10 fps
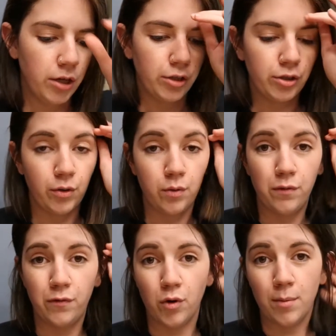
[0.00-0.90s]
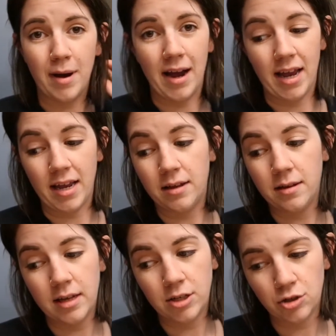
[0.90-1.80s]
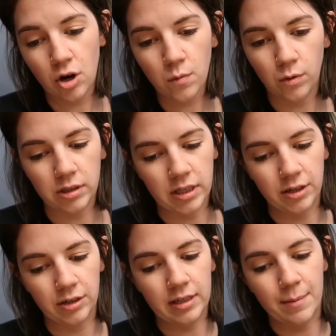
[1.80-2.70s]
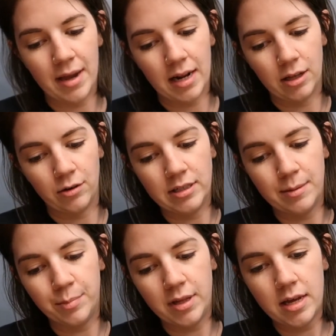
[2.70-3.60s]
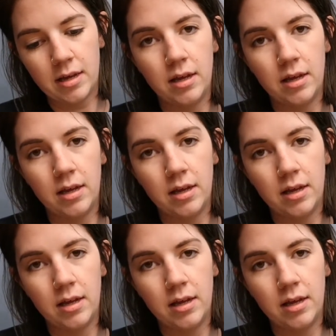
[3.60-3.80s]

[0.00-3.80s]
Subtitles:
So for my Star Wars ears, I made a little template.